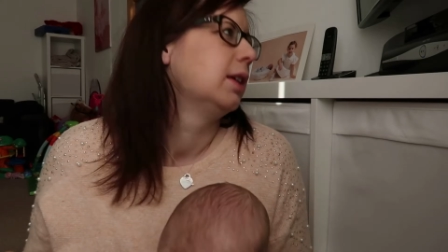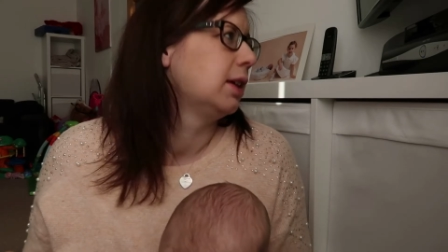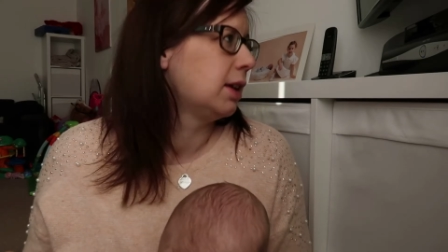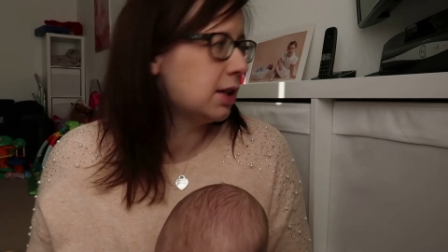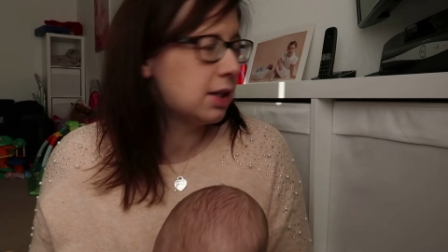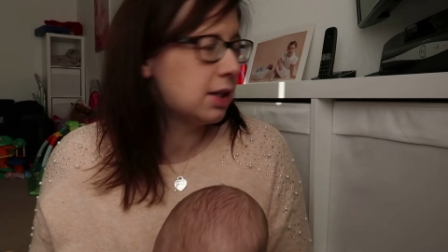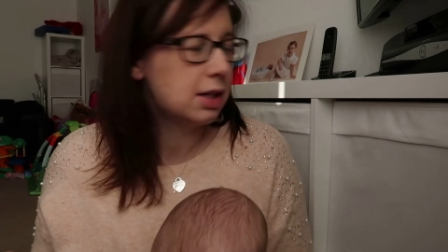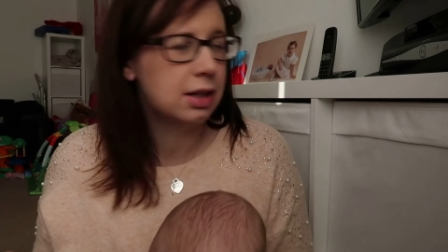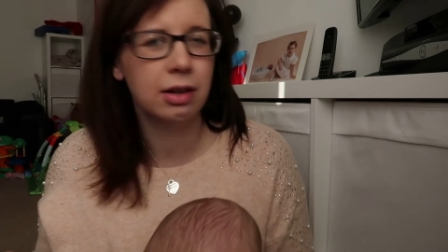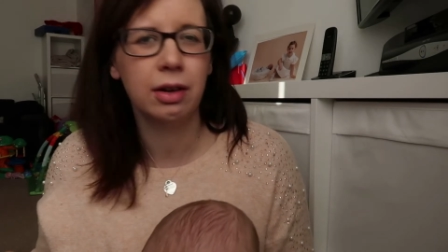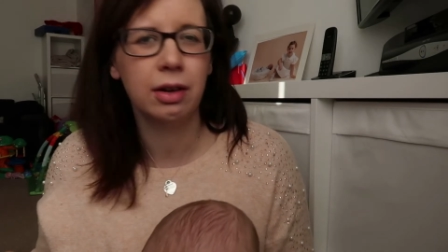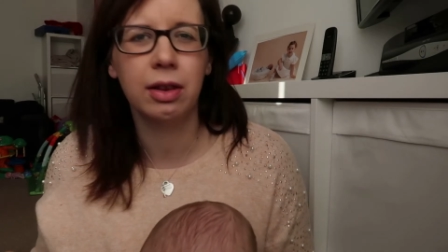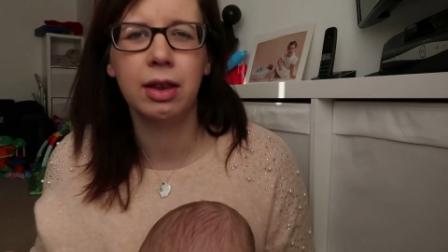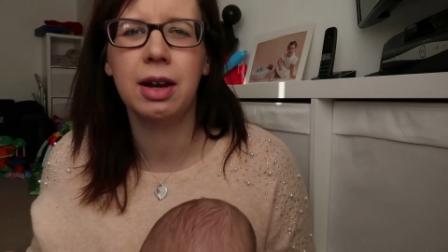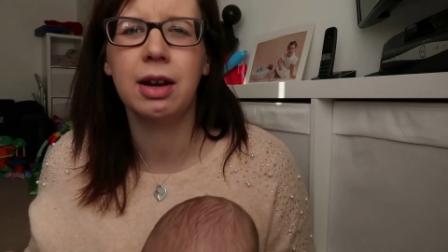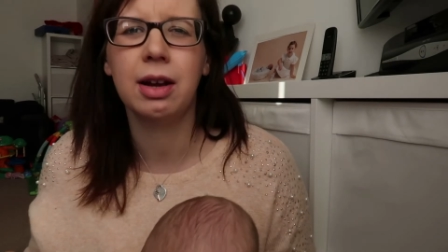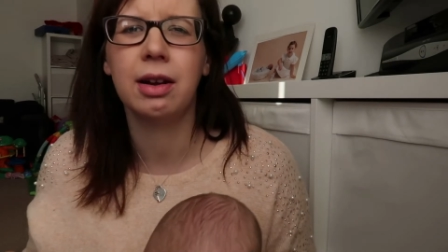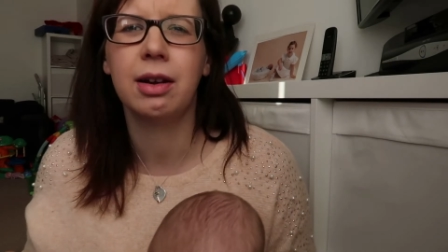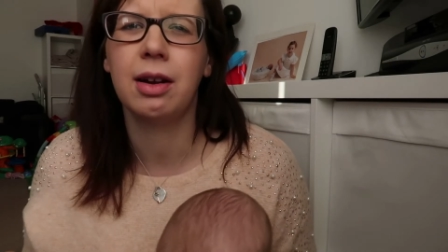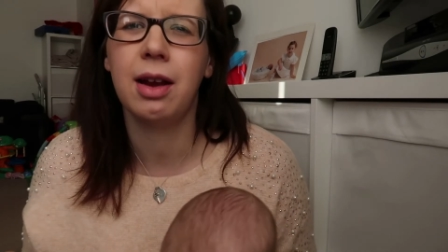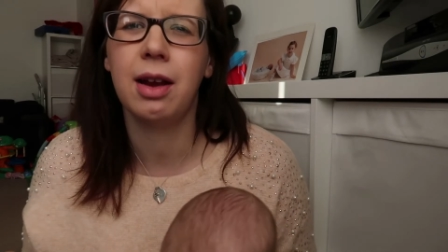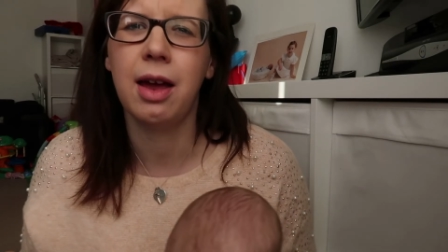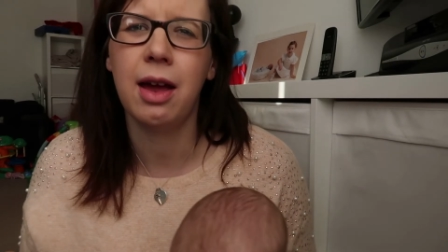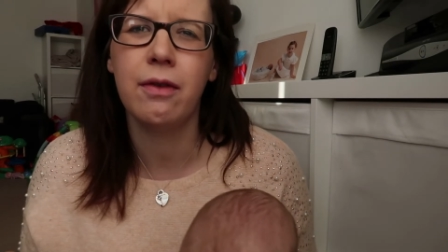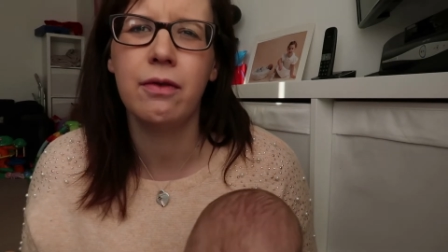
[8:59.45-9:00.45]
here, there
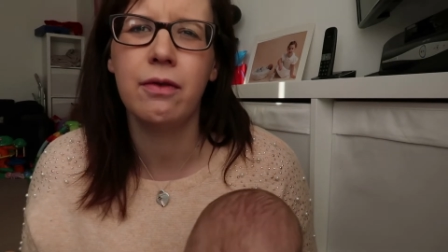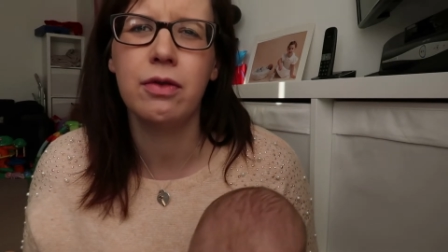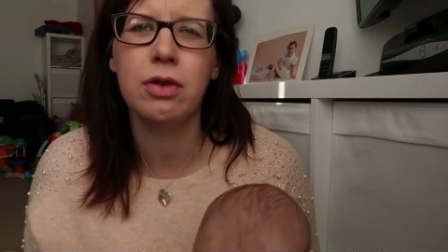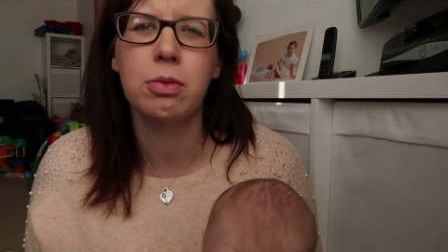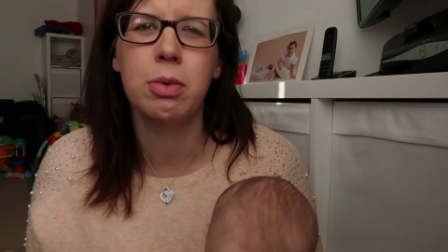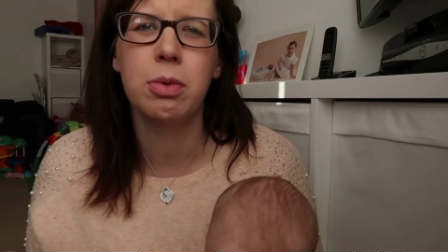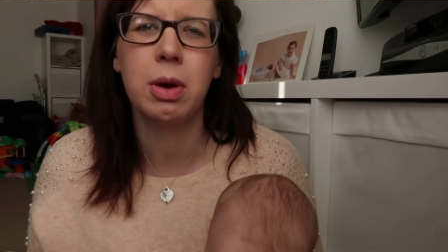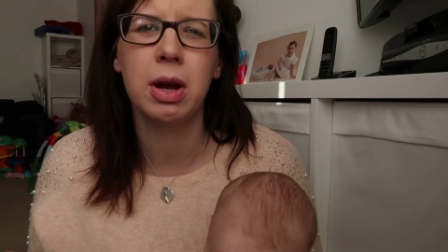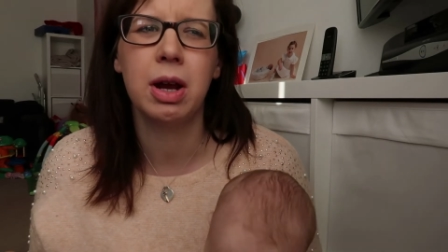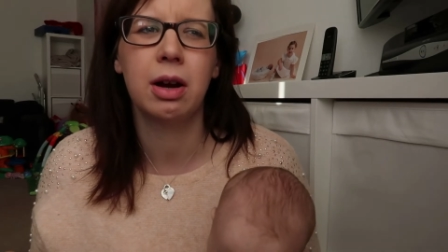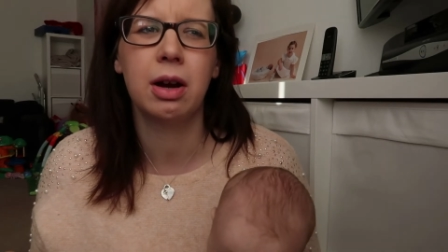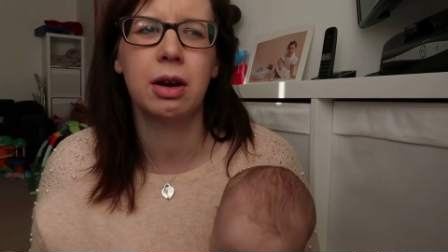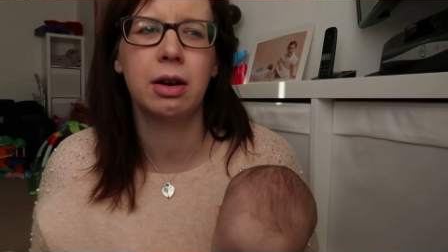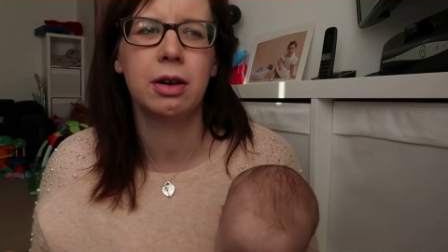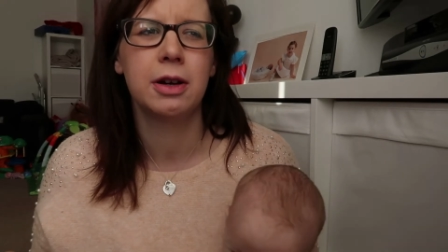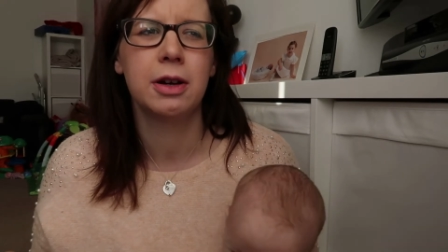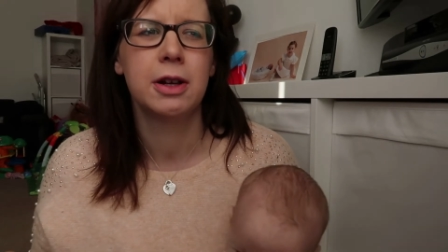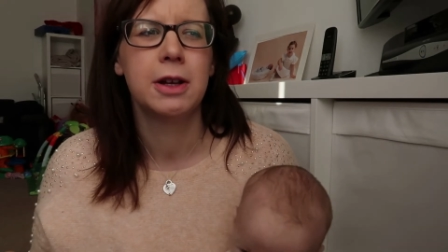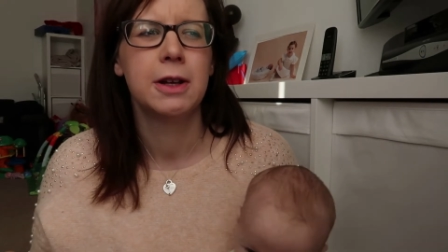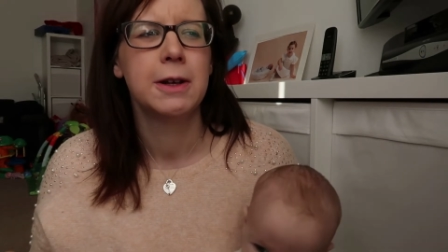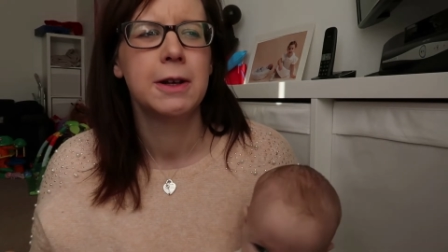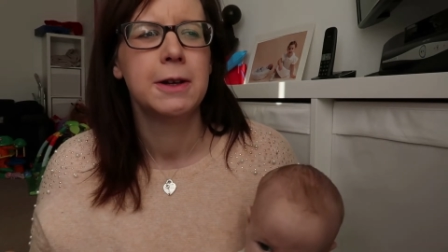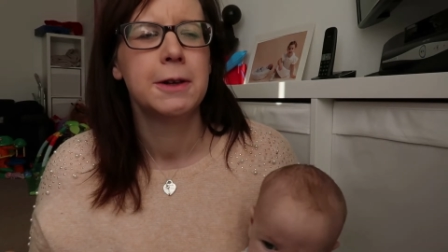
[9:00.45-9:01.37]
and everywhere.